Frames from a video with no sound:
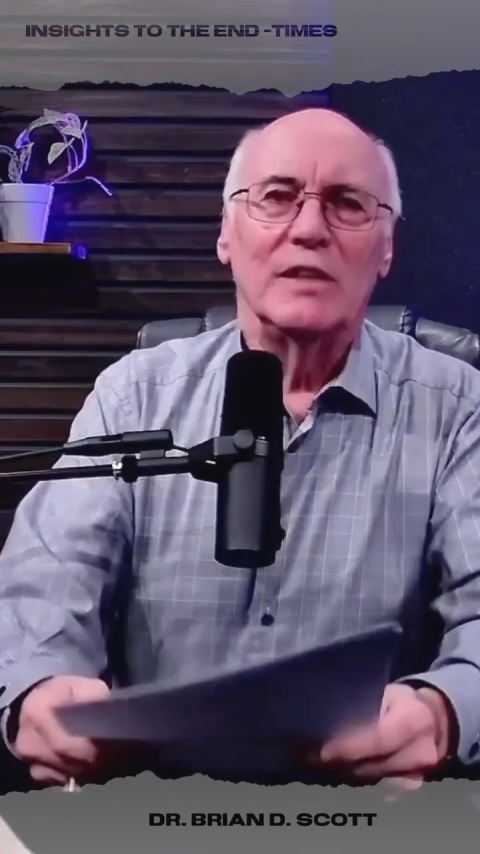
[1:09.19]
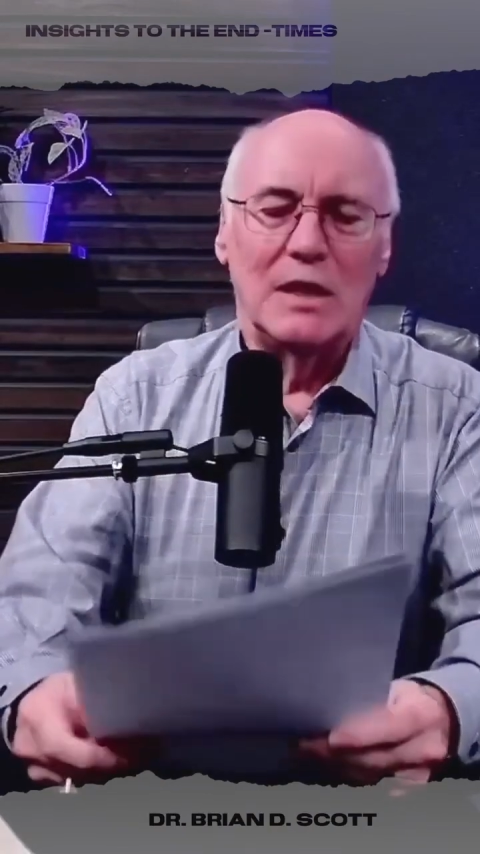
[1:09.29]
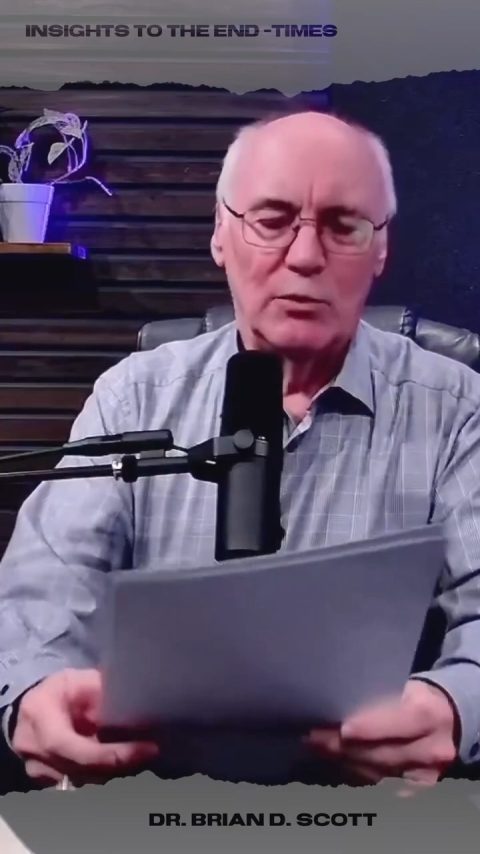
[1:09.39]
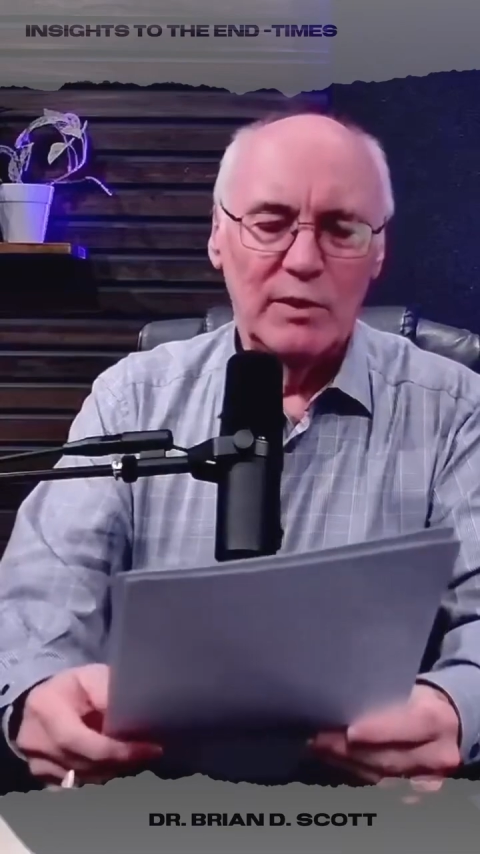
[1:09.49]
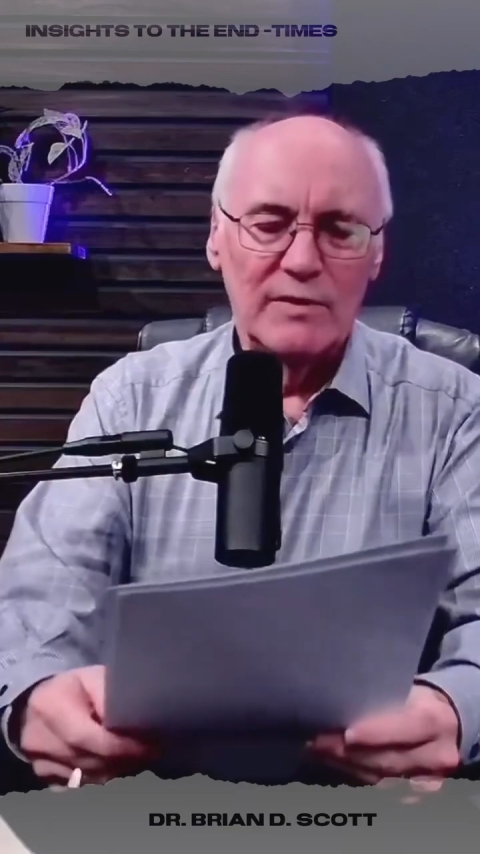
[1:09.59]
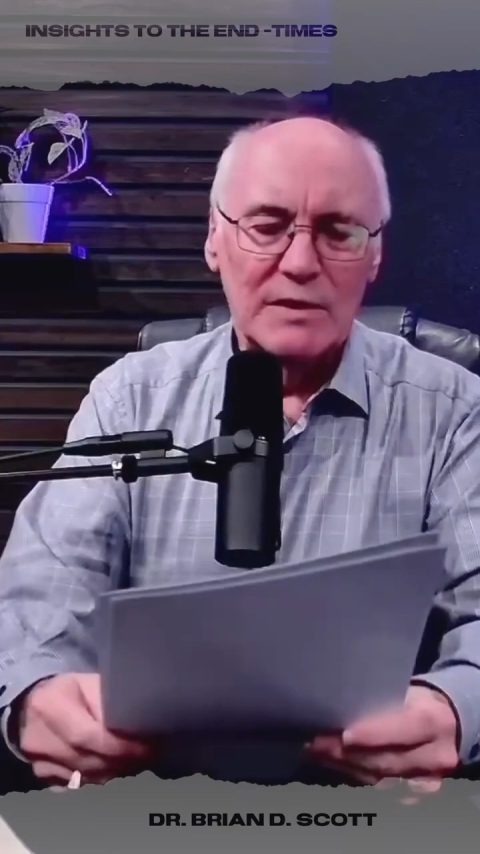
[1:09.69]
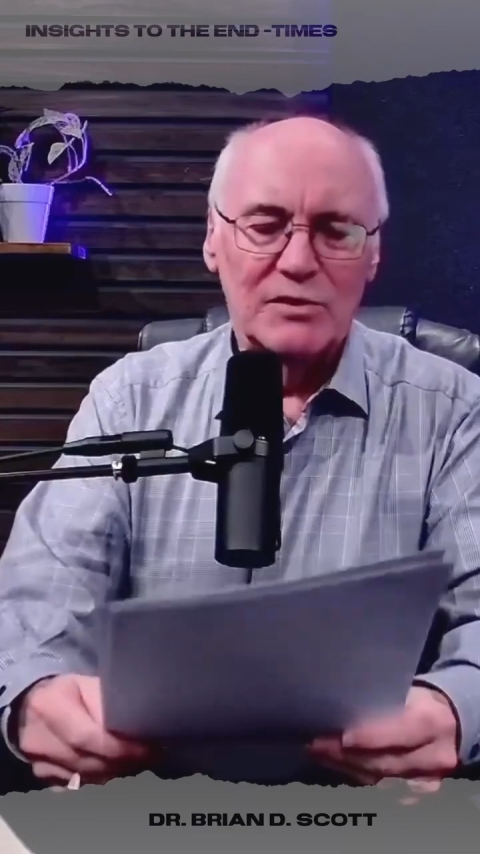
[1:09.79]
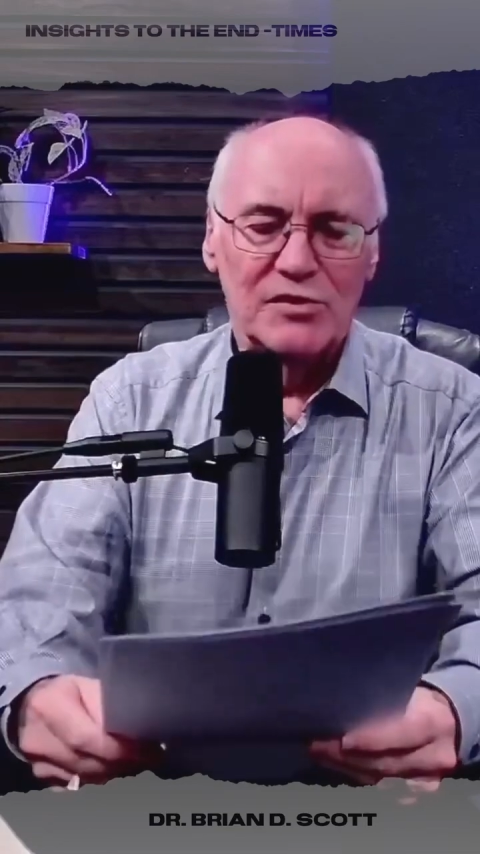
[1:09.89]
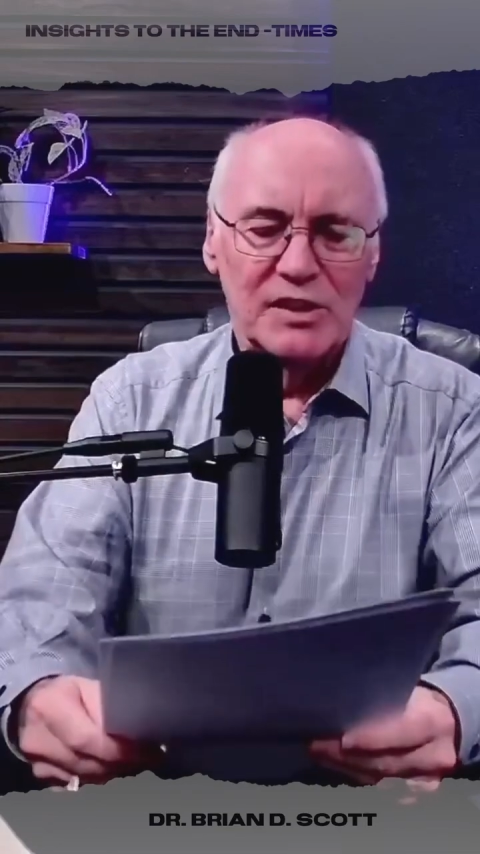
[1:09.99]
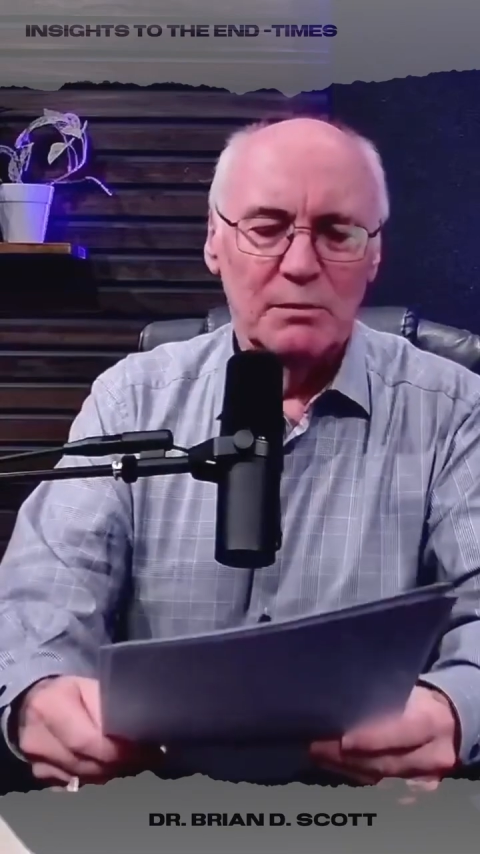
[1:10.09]
like we've never
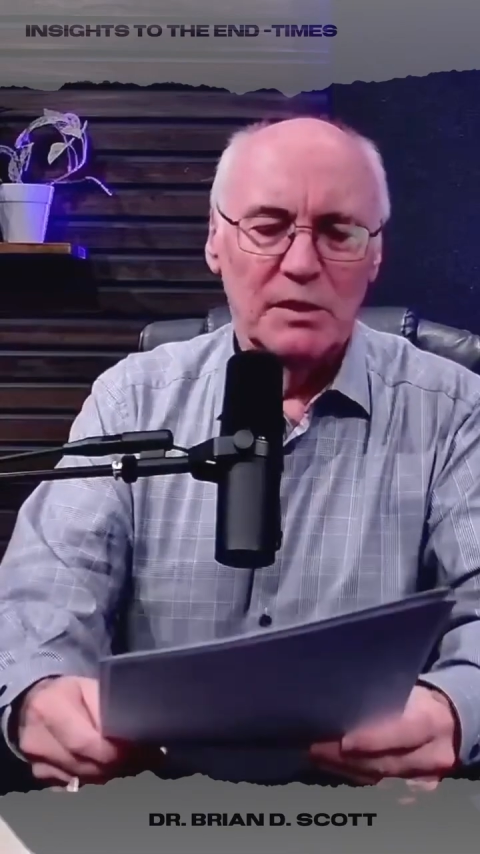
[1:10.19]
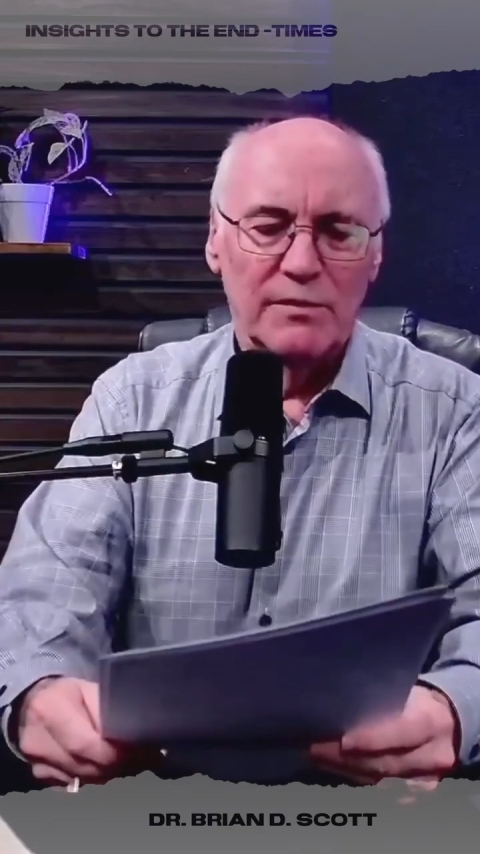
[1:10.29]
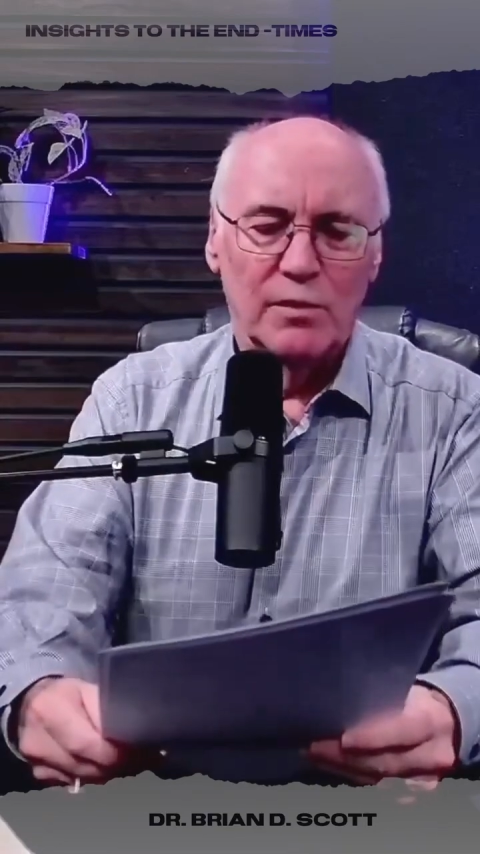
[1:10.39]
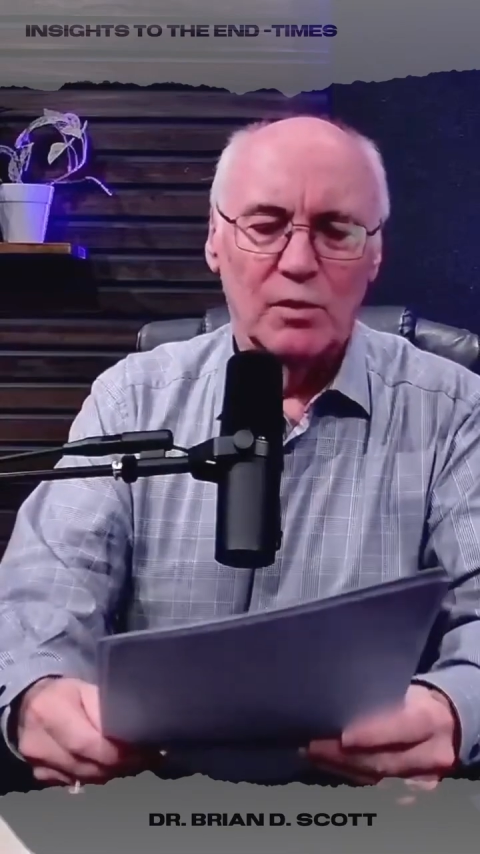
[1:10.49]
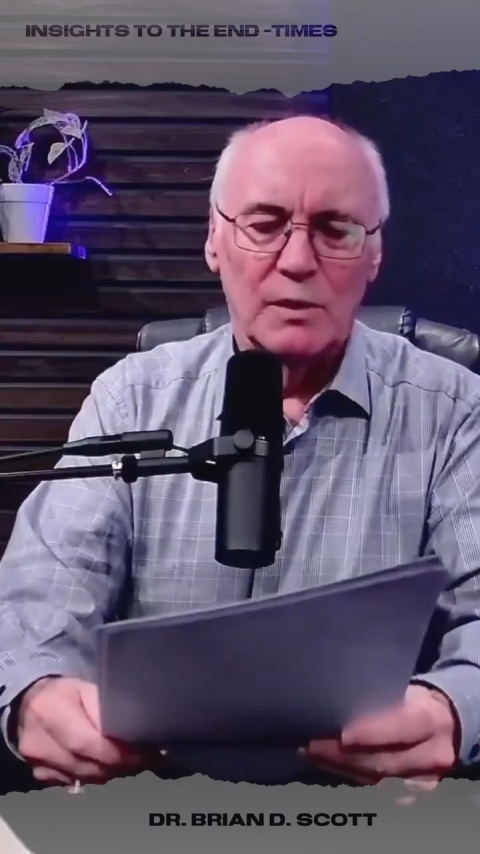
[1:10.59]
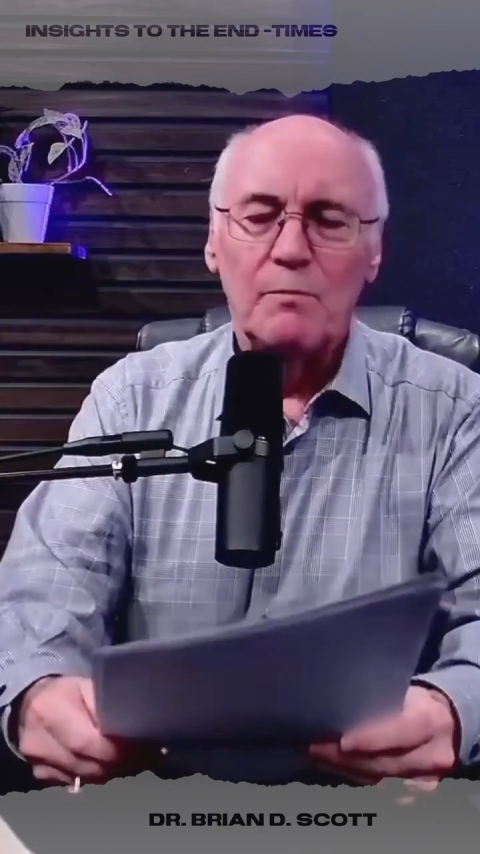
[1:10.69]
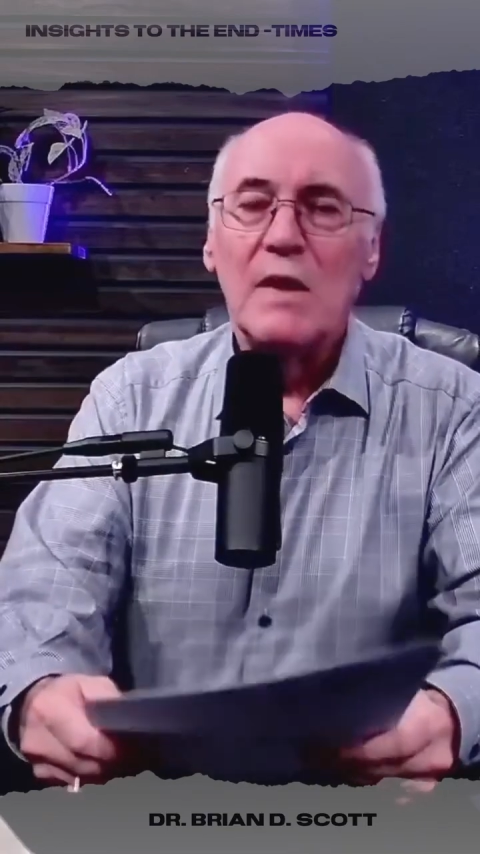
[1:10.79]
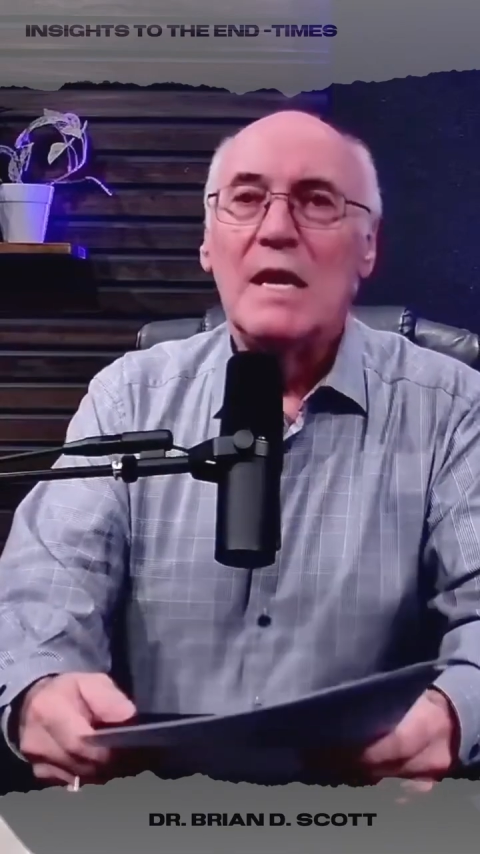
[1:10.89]
seen before.